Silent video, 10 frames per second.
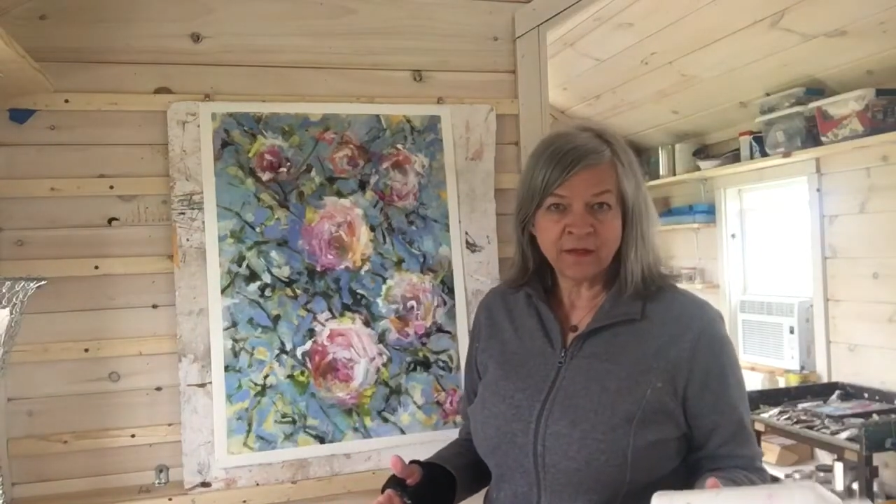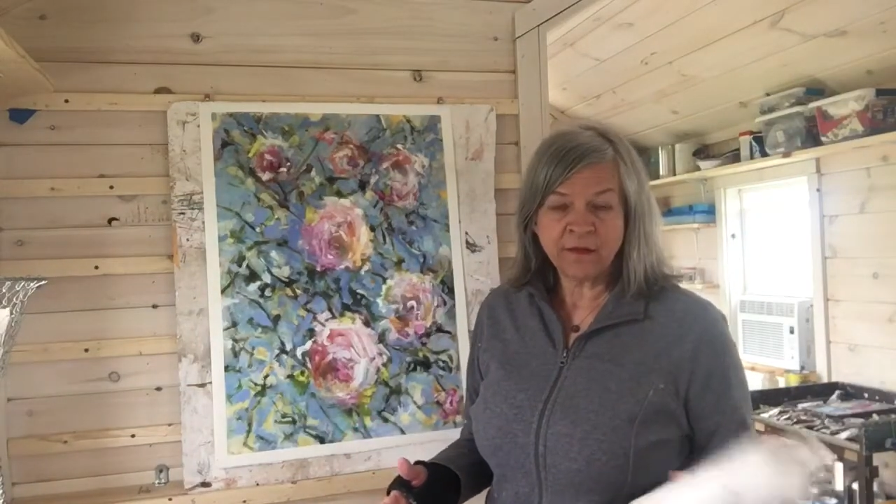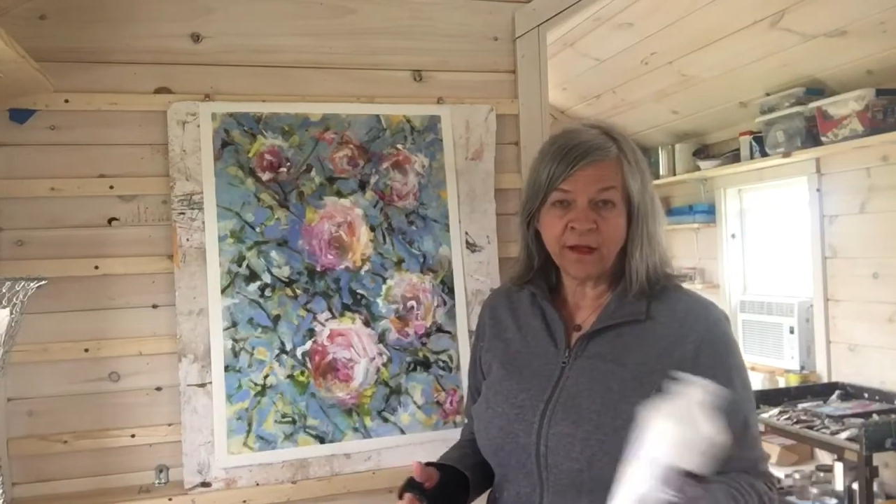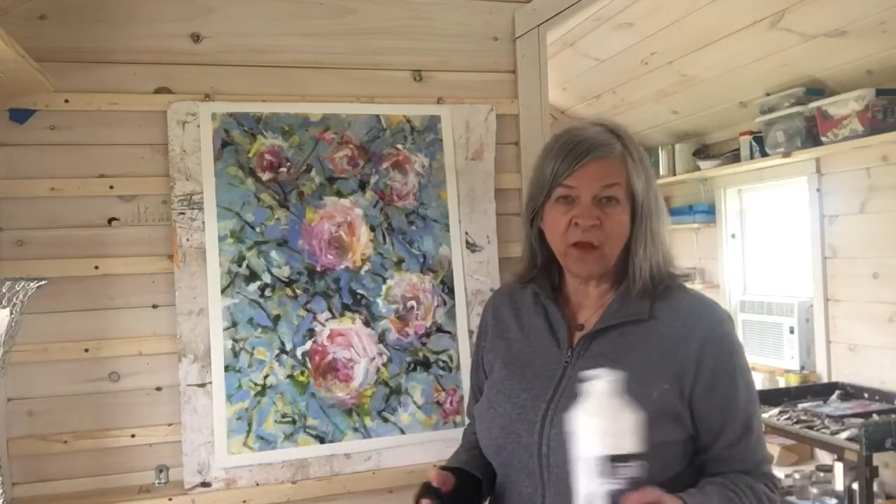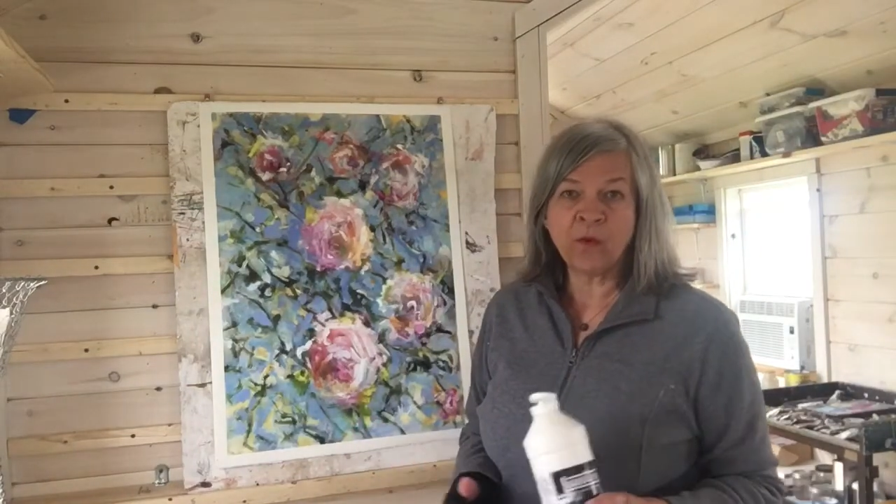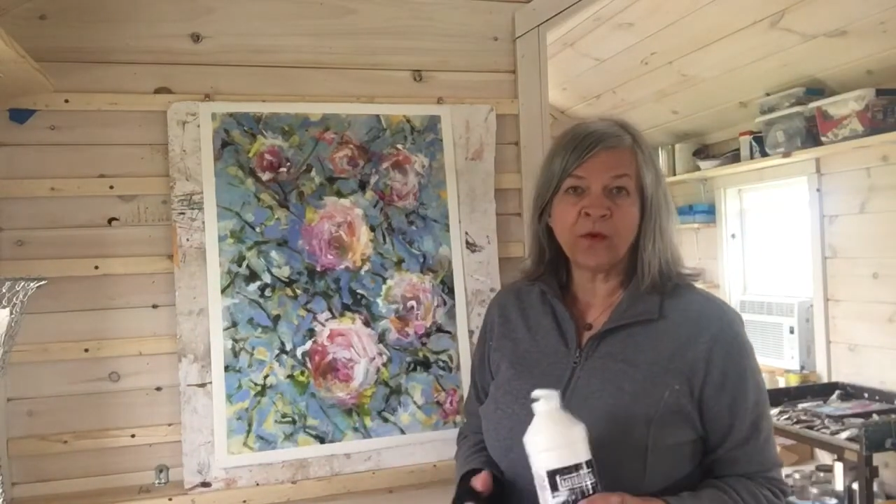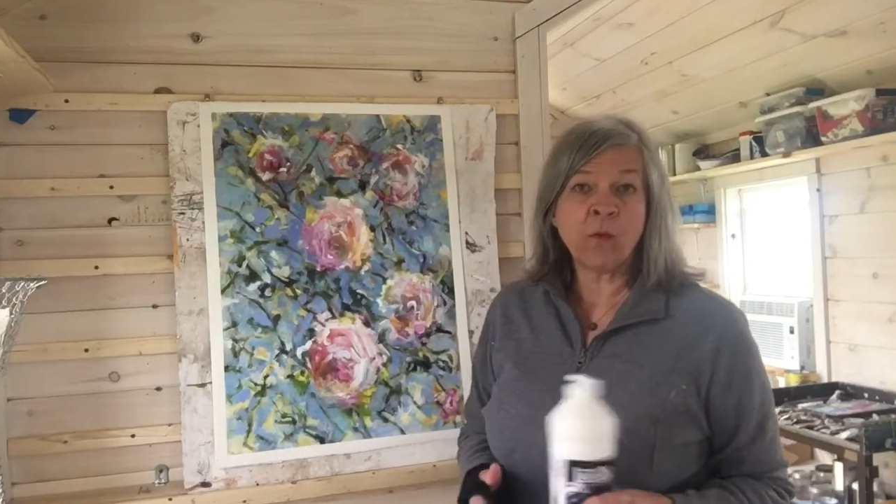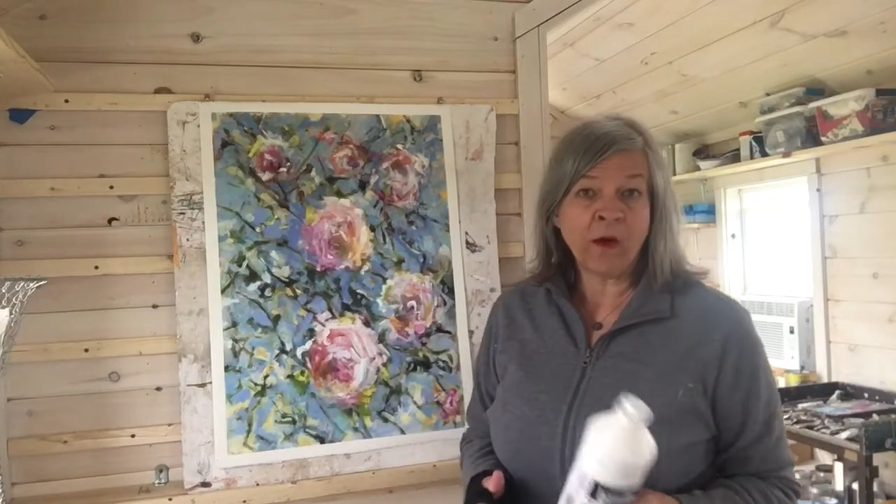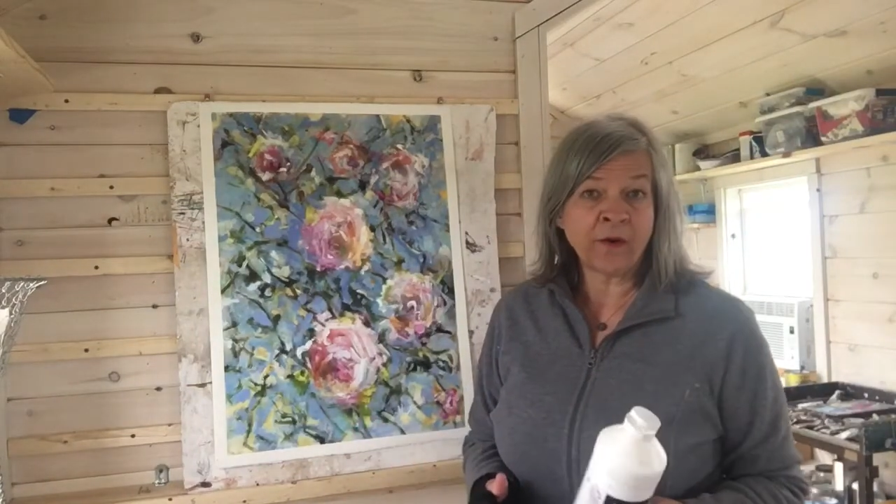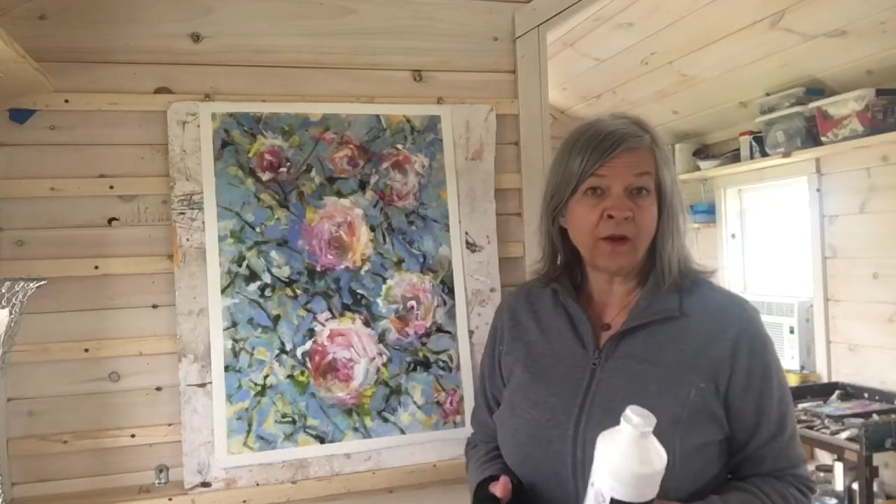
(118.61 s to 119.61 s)
like you would a
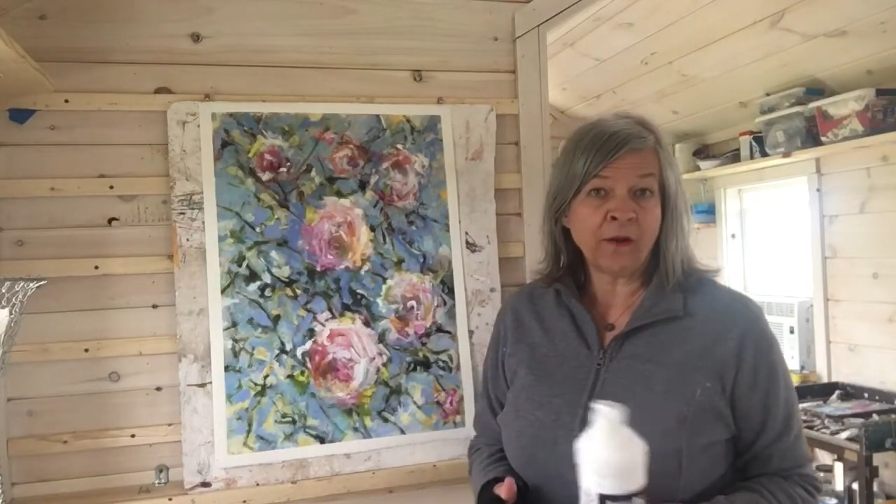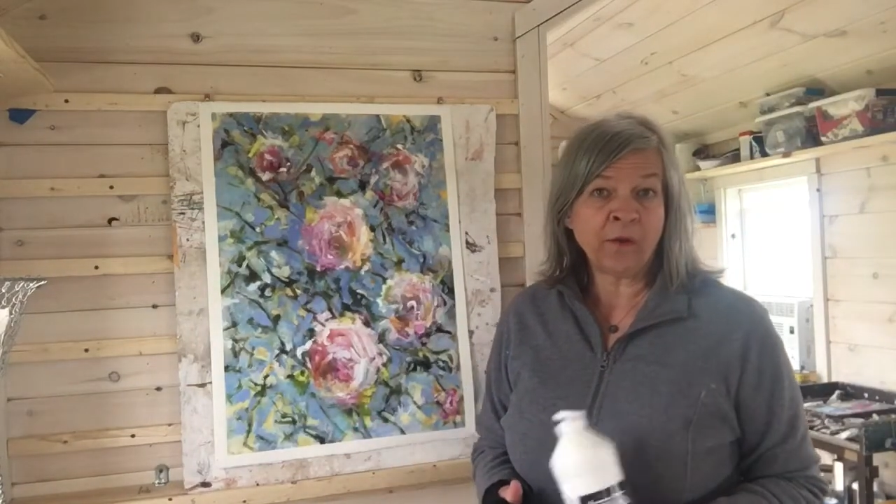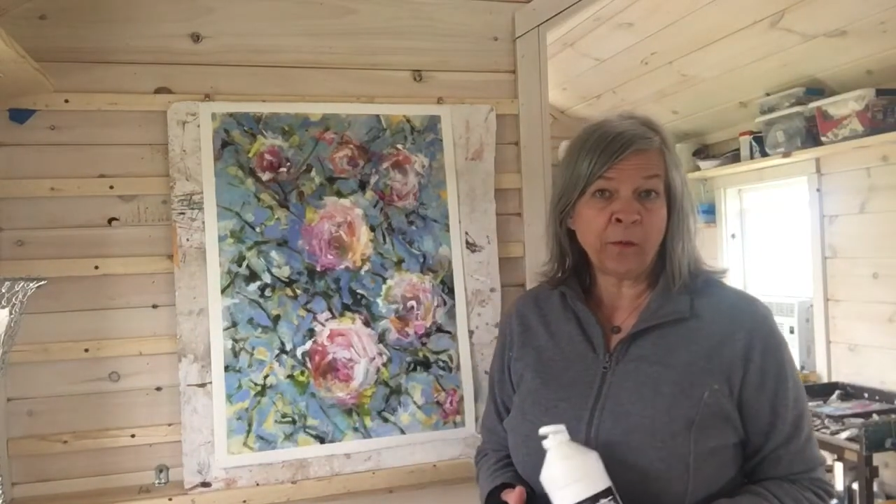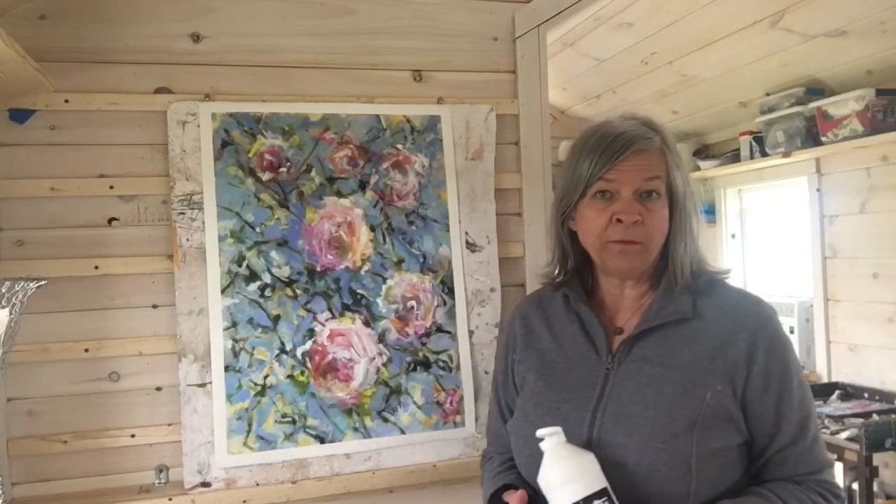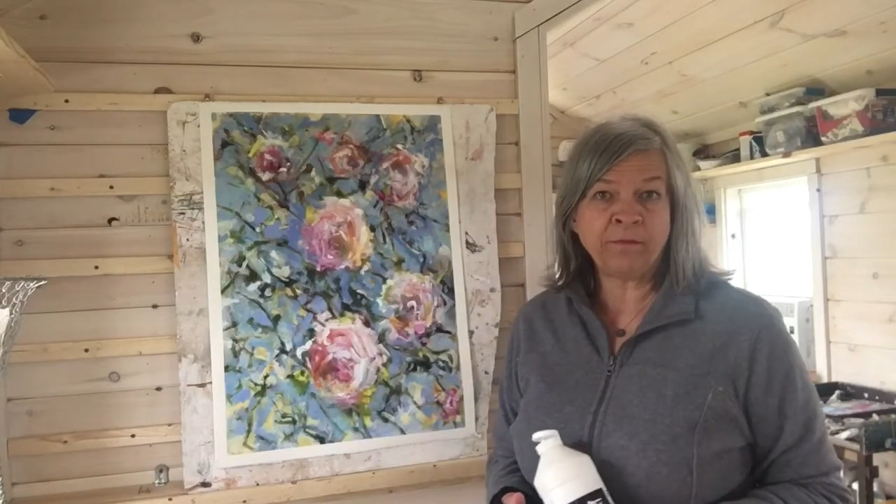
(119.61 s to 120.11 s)
watercolor